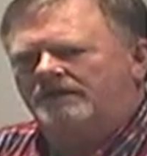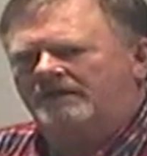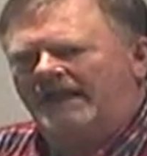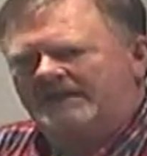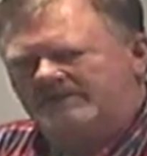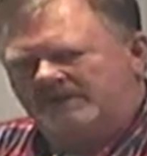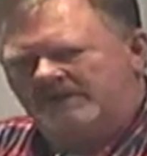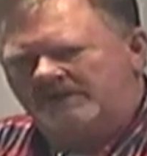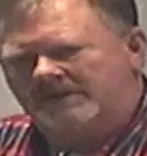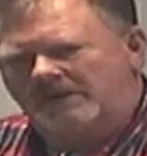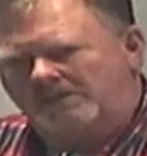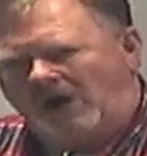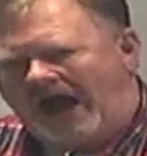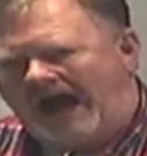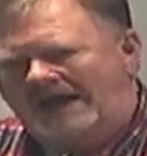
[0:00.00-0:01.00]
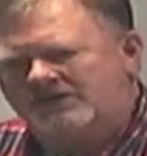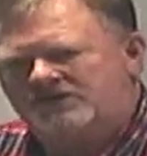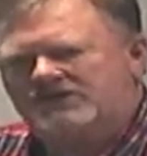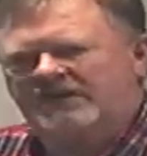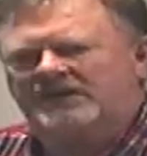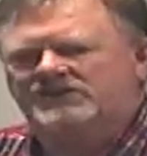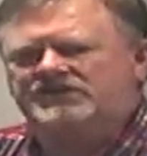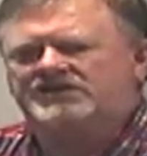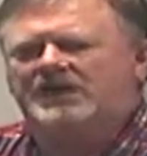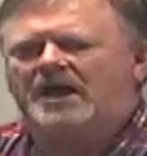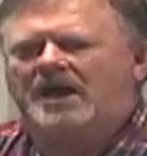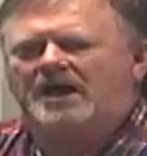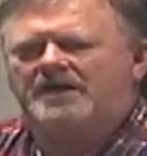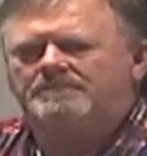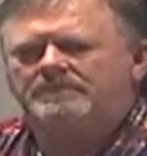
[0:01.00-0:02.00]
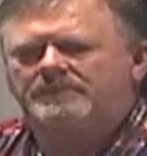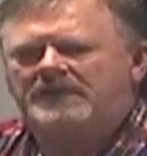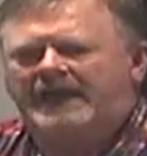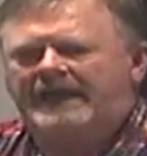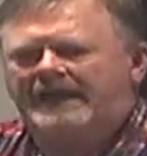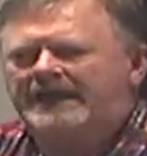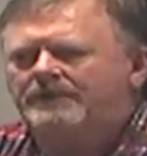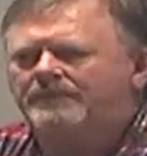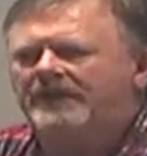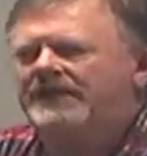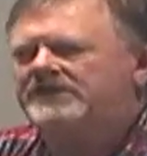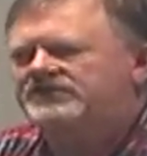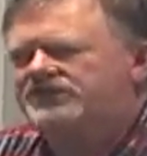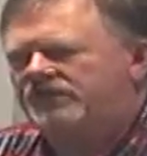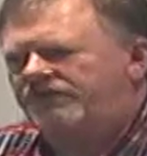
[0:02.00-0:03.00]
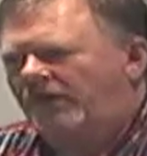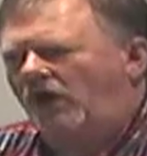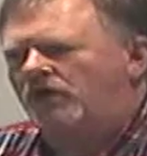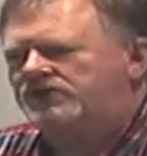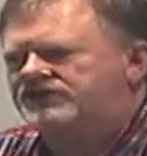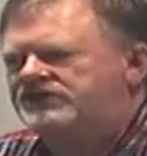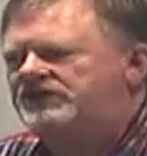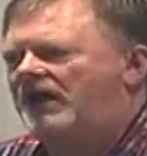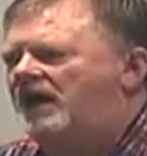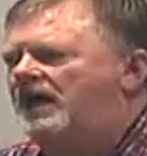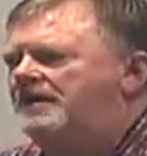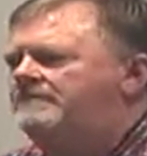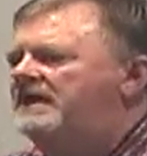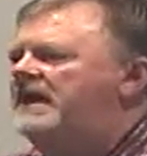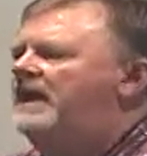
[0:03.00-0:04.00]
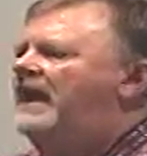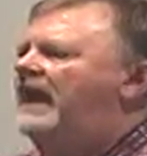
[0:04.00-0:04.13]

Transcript: Let the bride says, Come, let him that is athirst come,